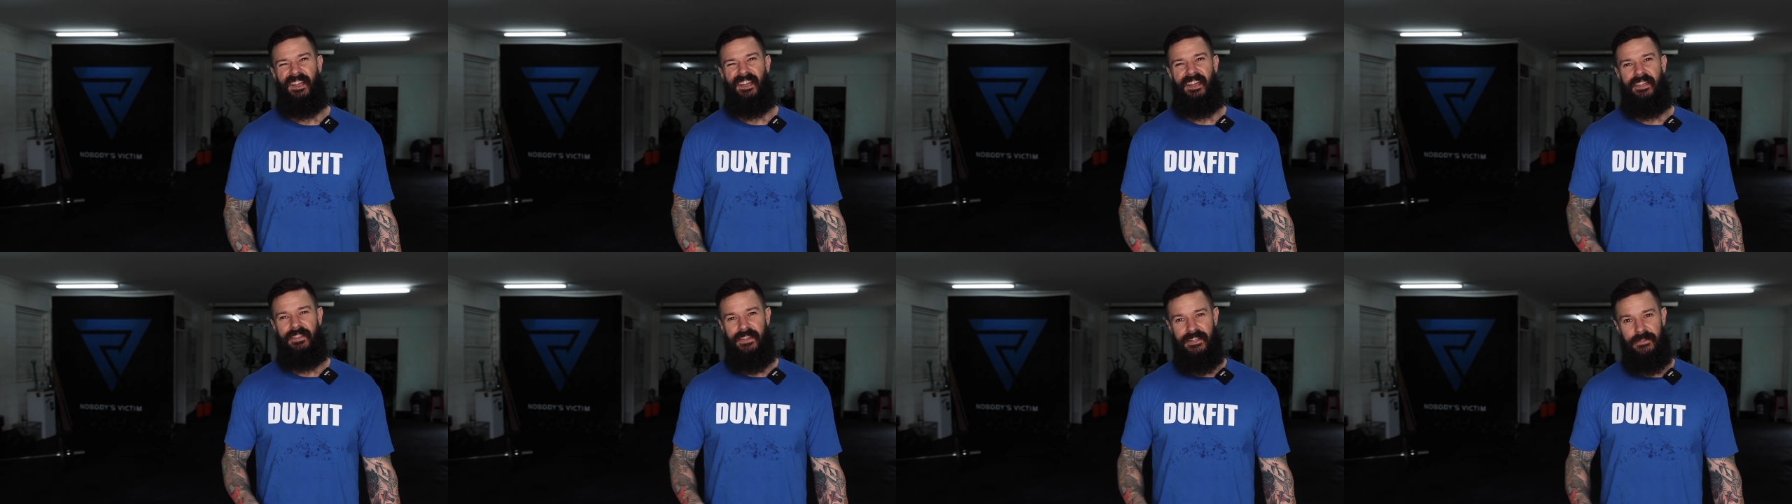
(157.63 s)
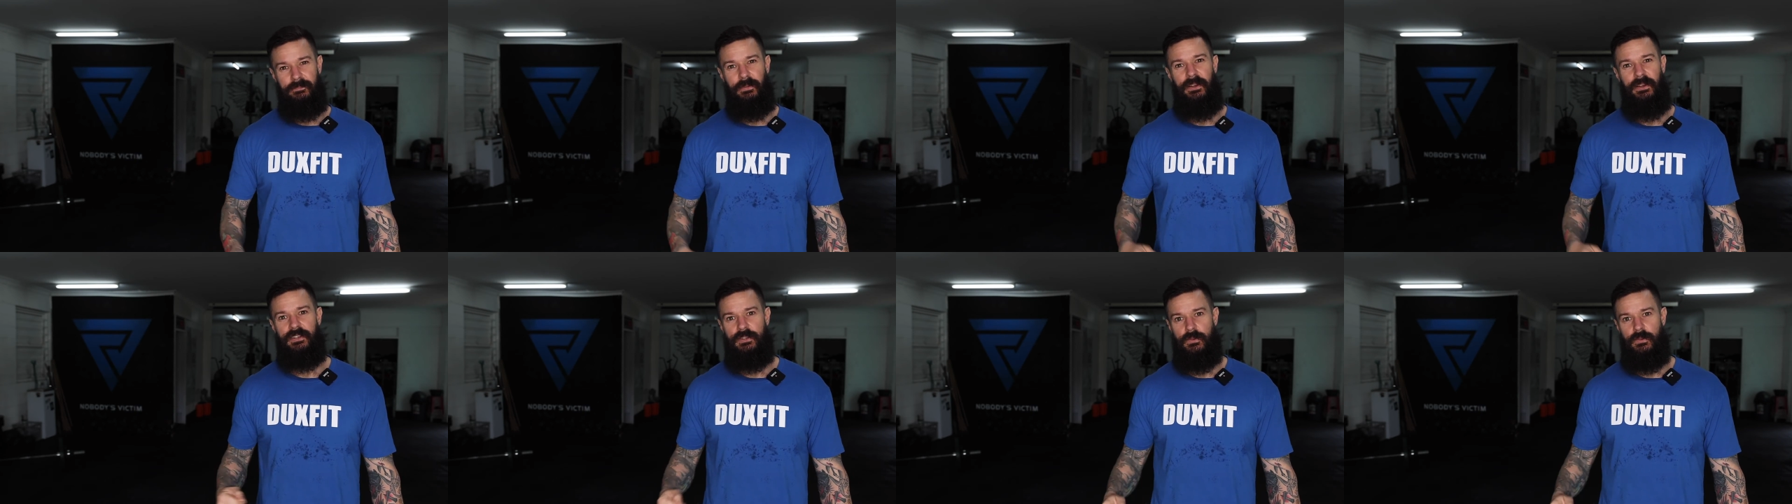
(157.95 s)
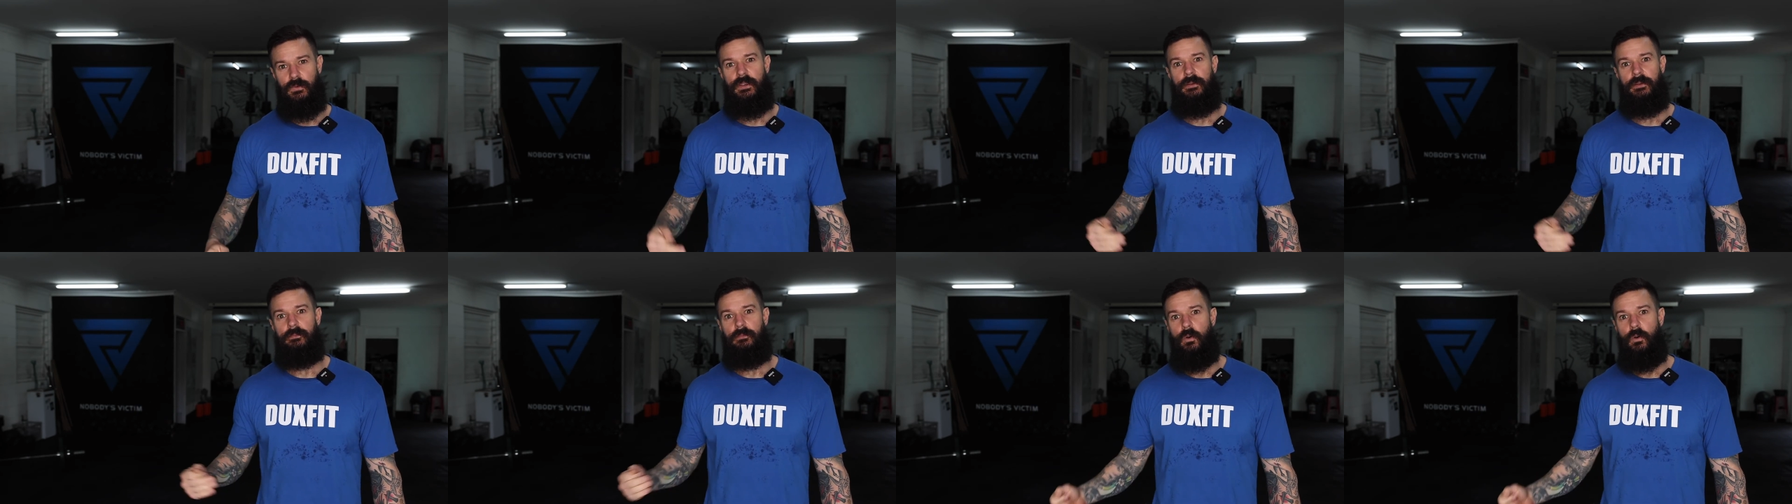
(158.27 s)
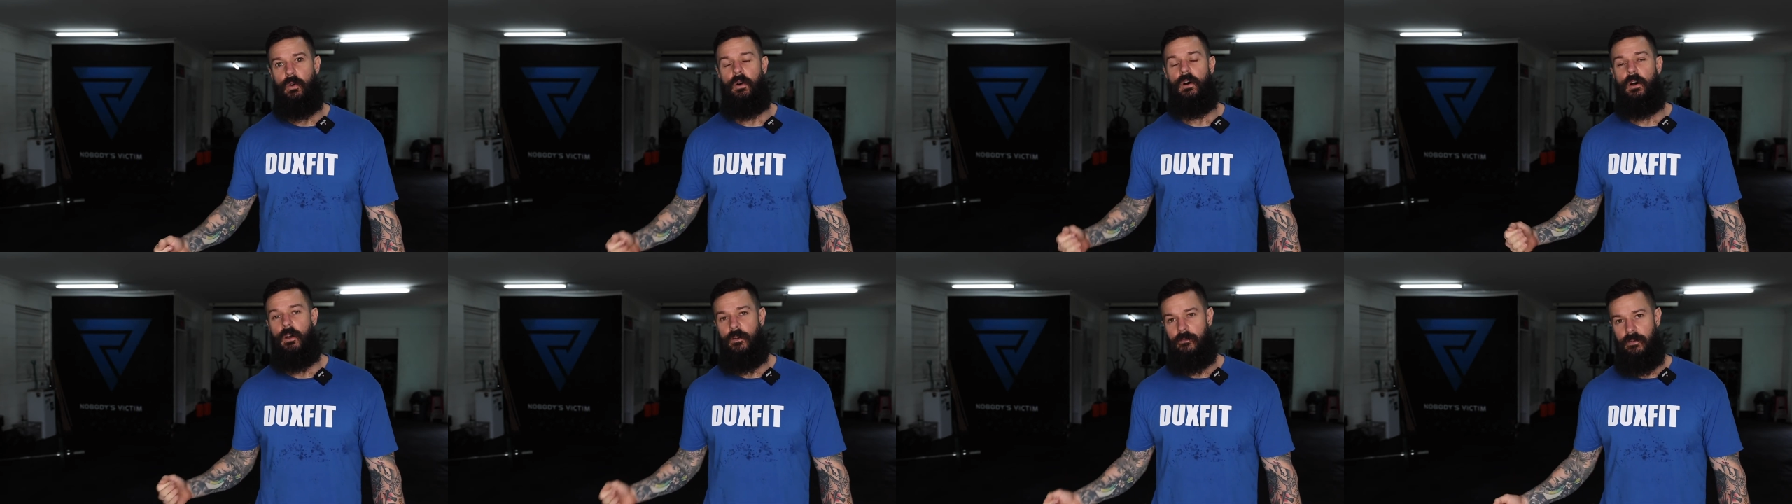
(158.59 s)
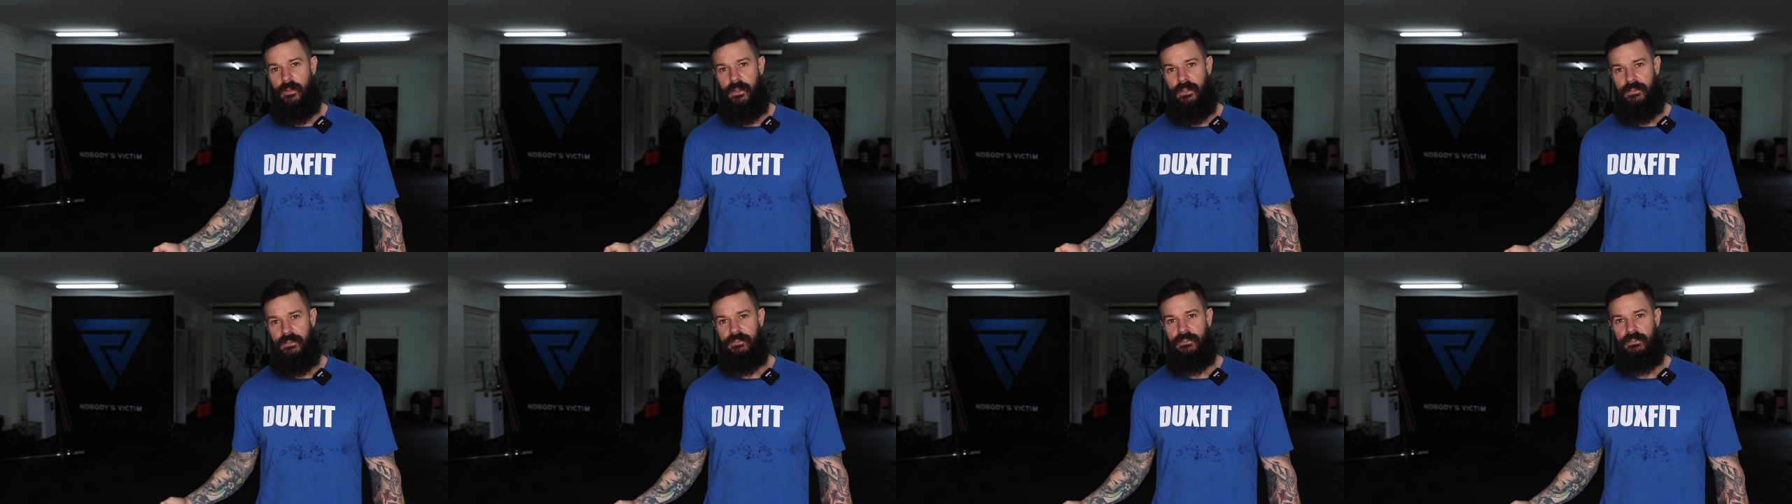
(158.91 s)
and that's by doing more
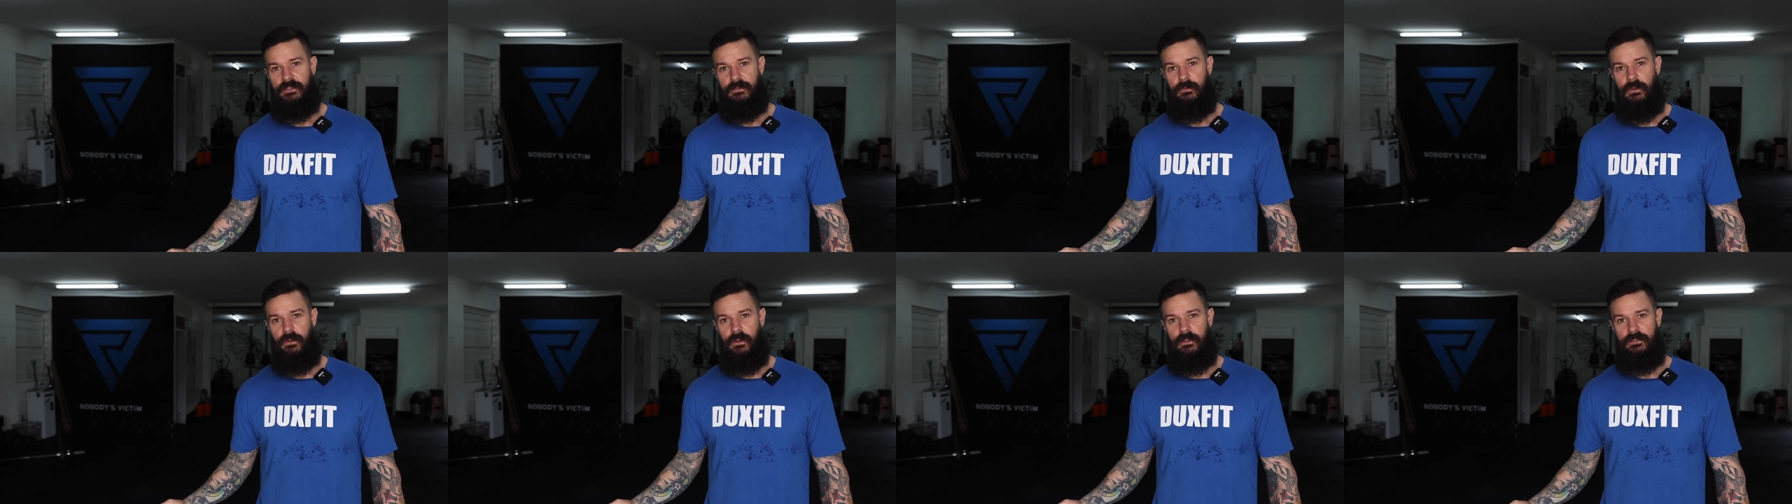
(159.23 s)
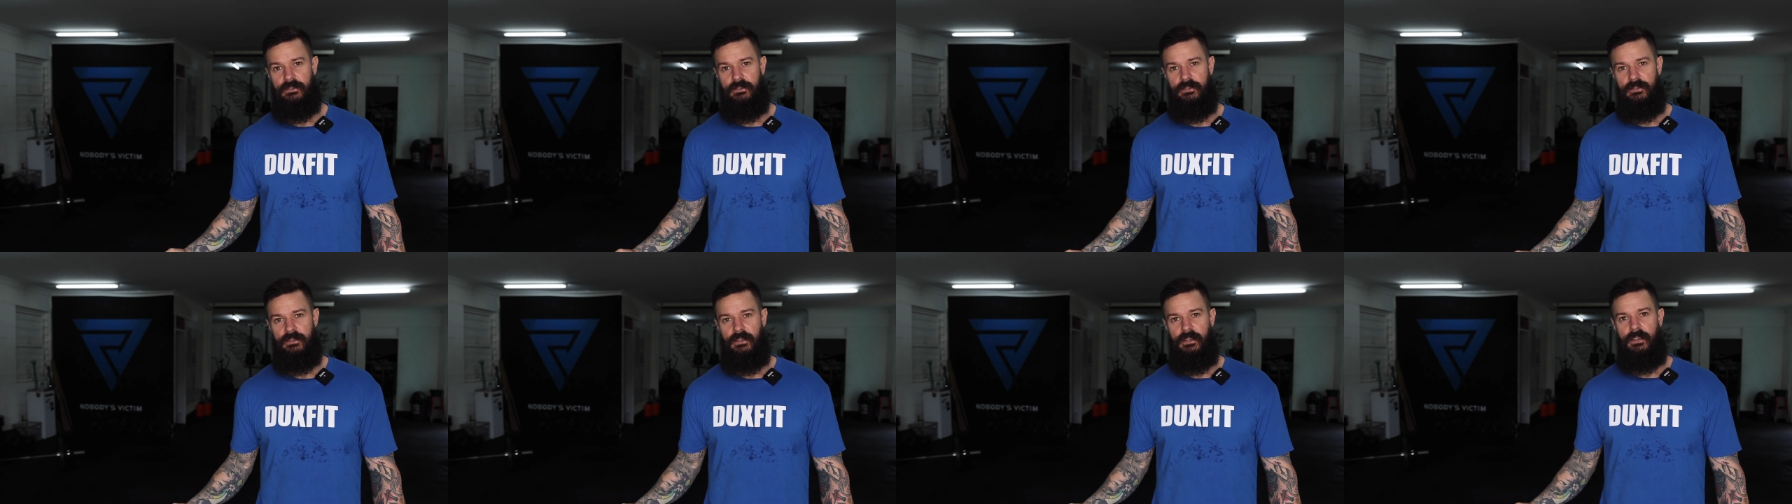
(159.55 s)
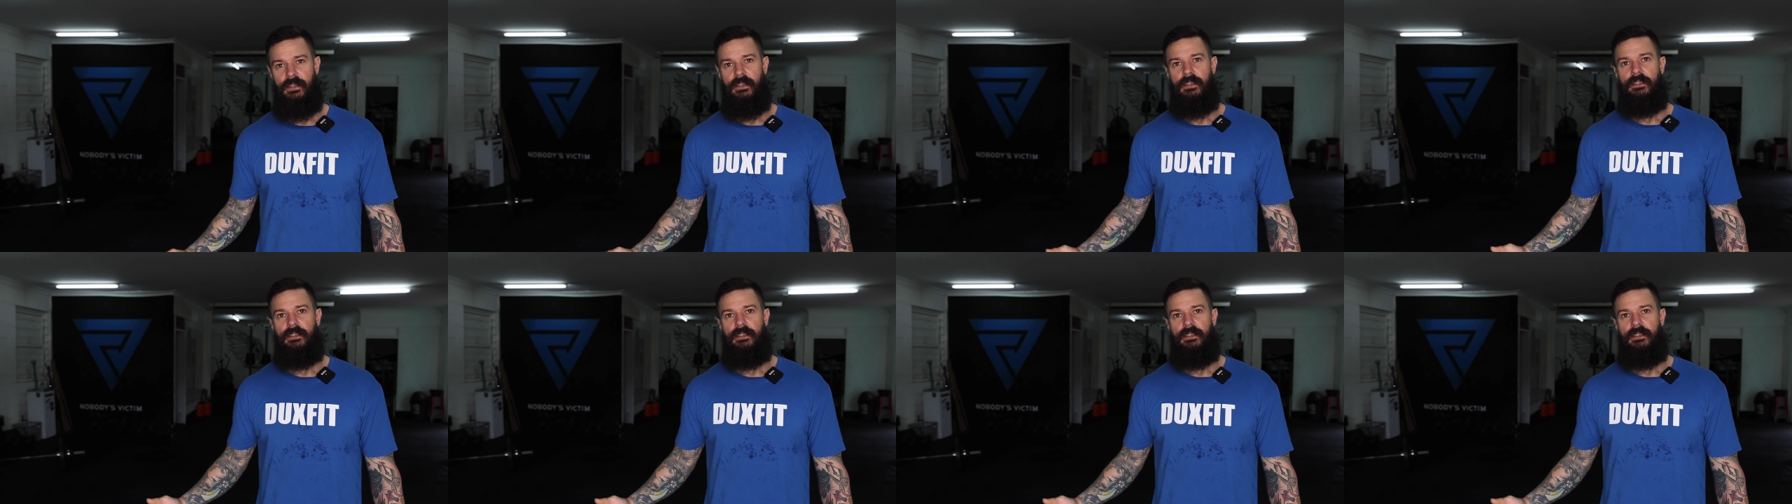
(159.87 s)
overhead squats.